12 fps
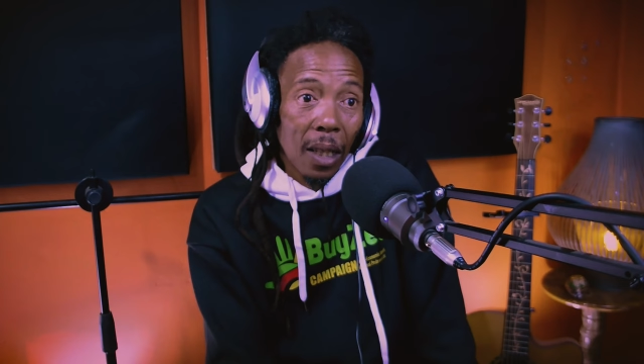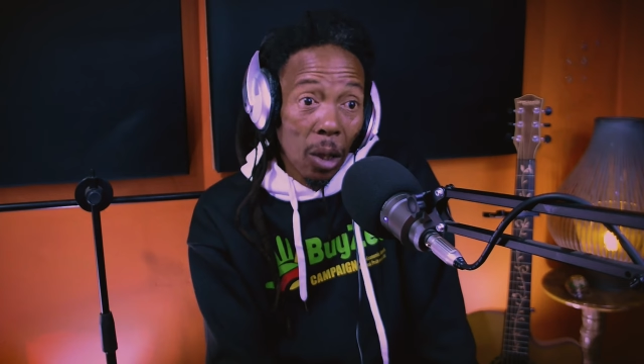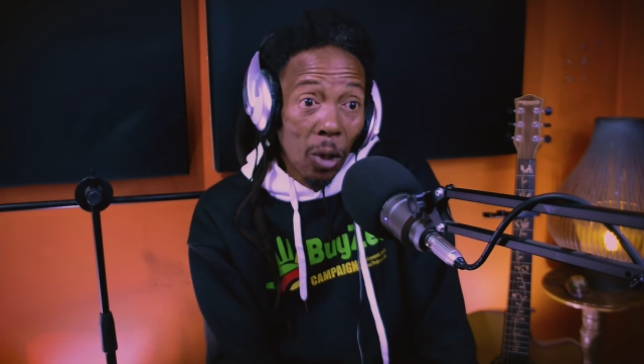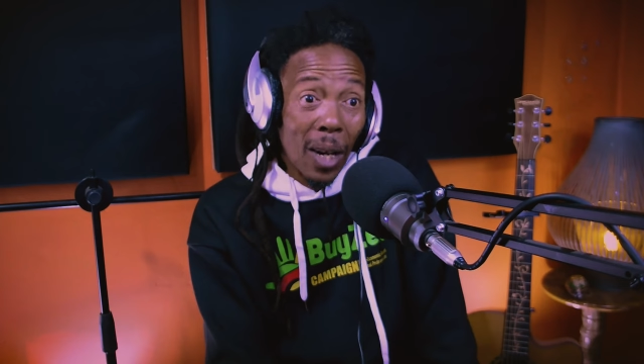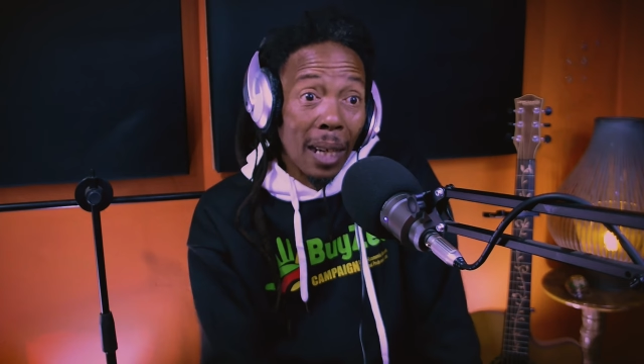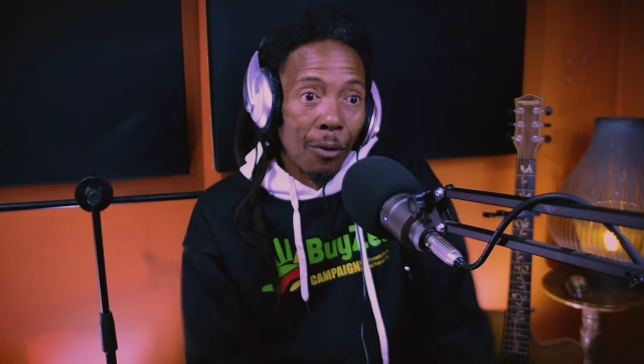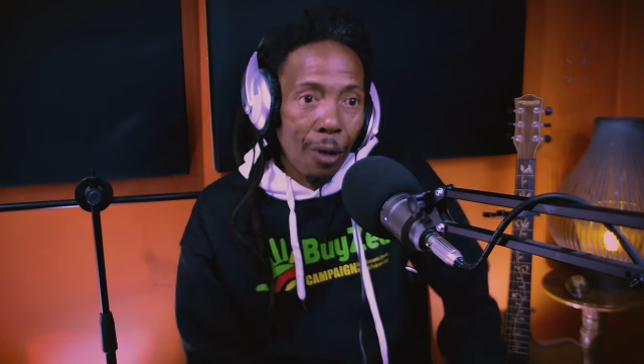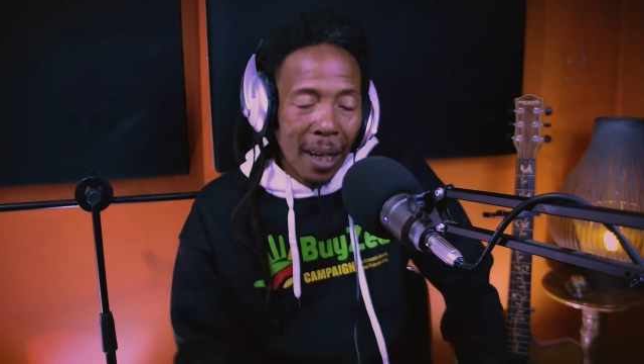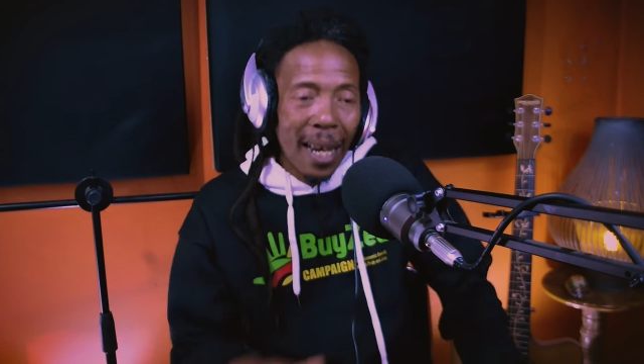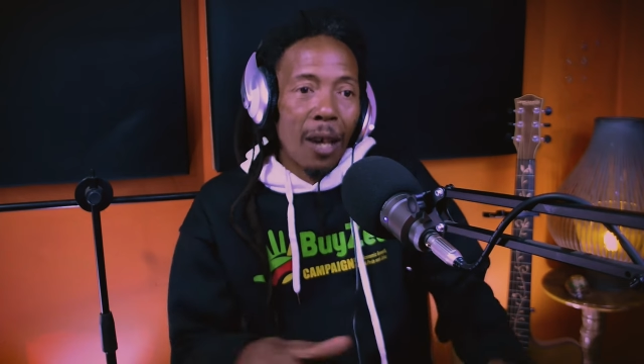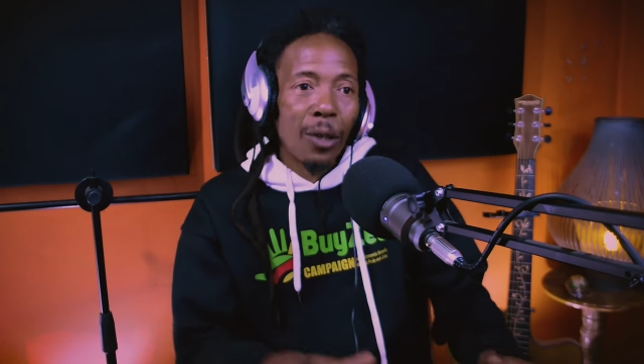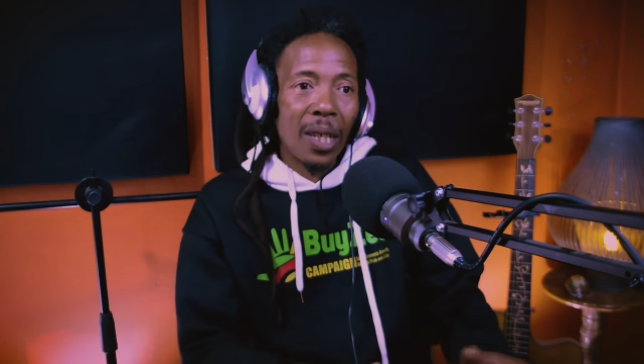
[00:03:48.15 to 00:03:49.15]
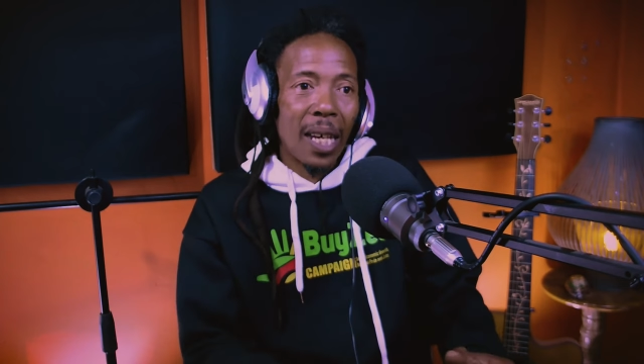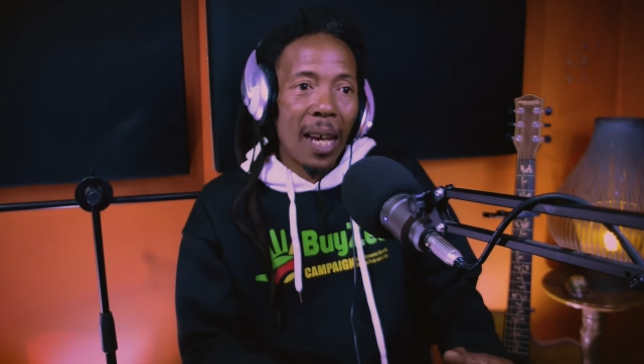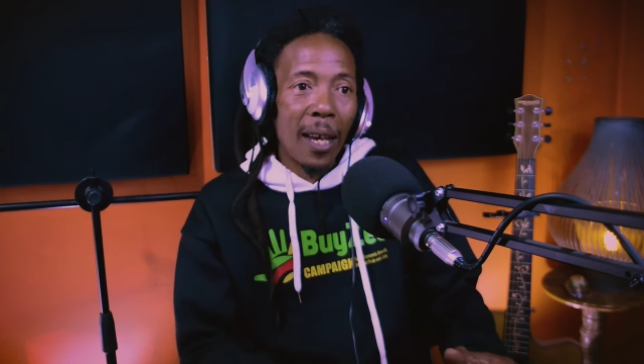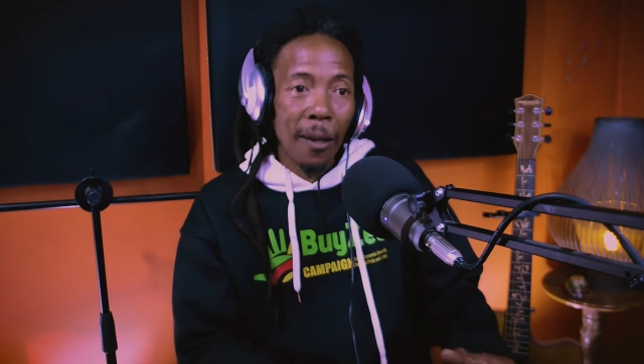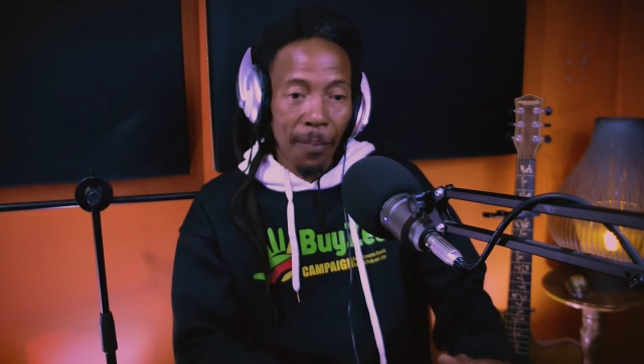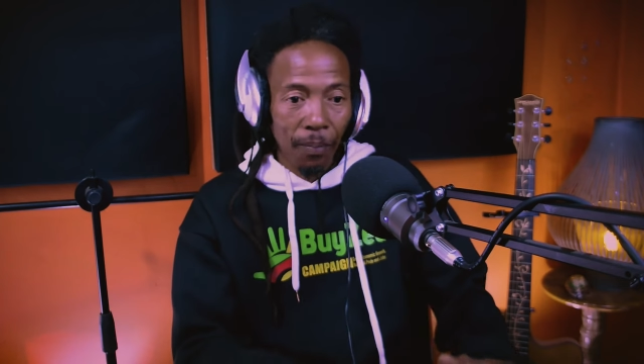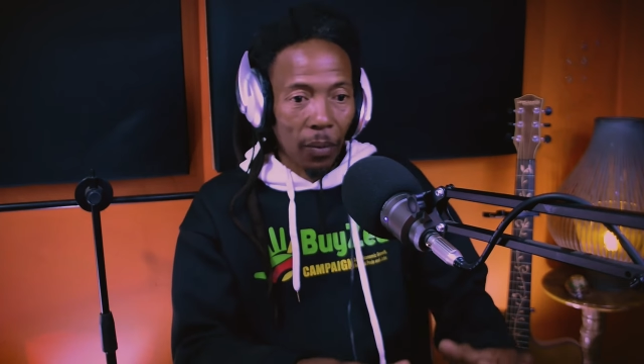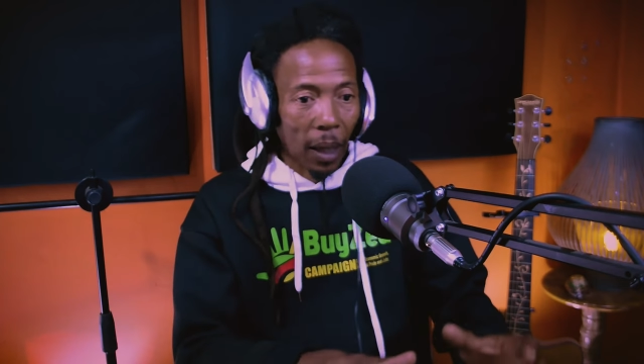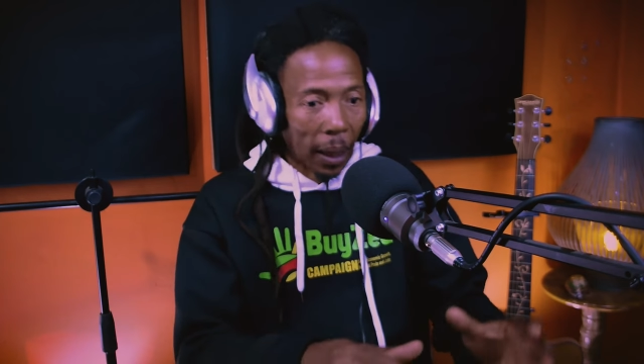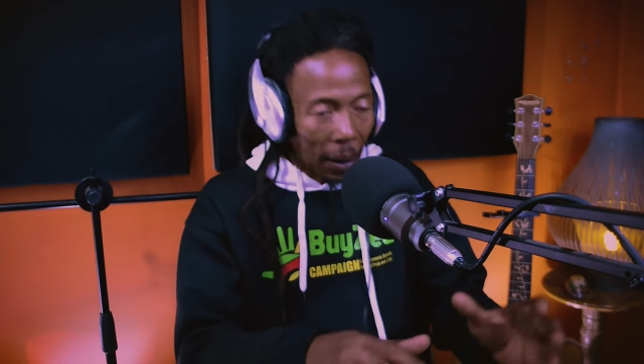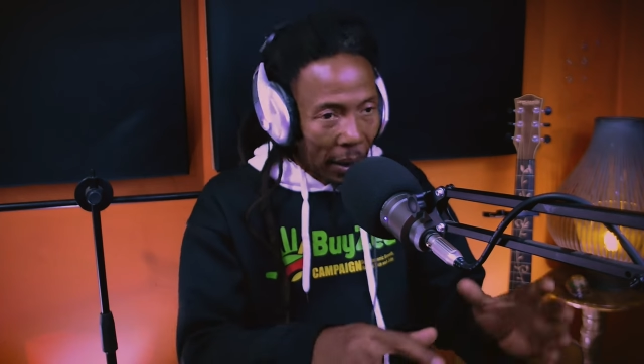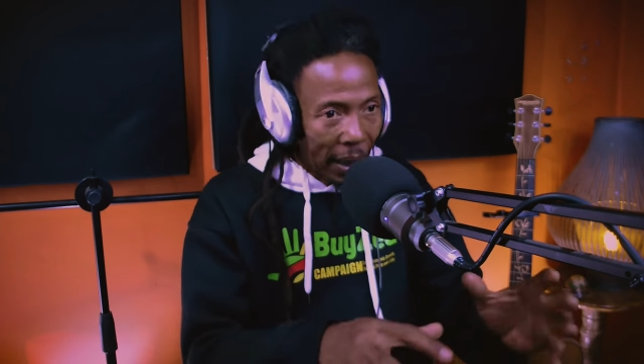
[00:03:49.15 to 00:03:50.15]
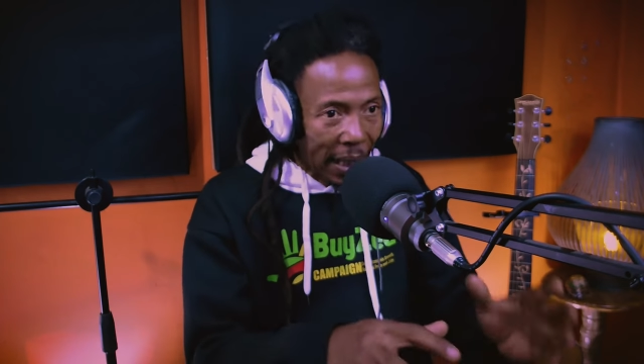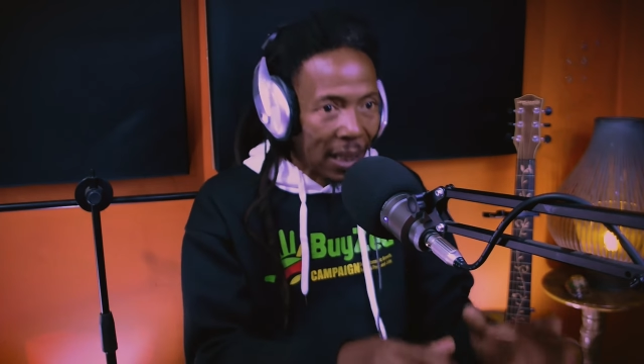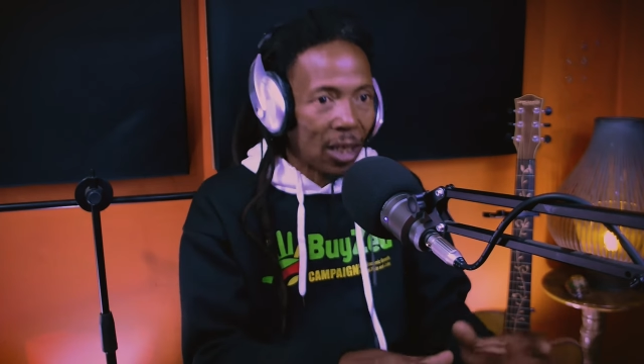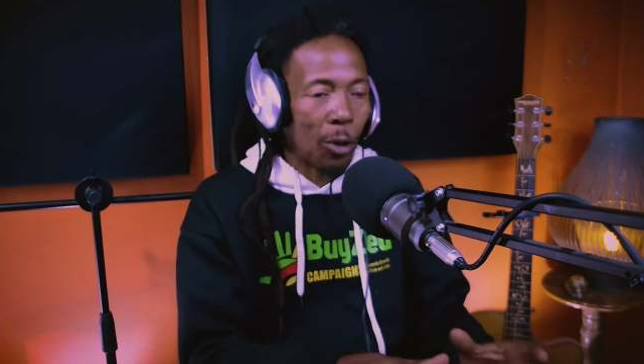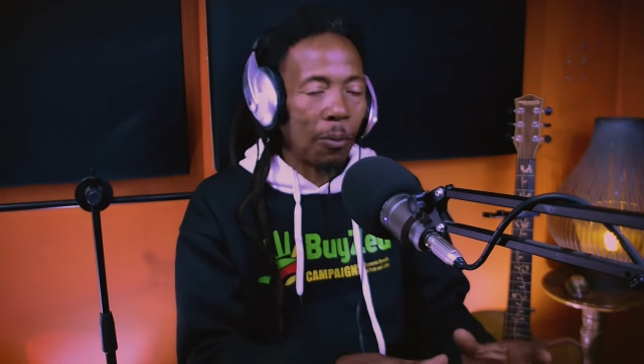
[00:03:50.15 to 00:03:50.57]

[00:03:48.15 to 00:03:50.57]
So agriculture needs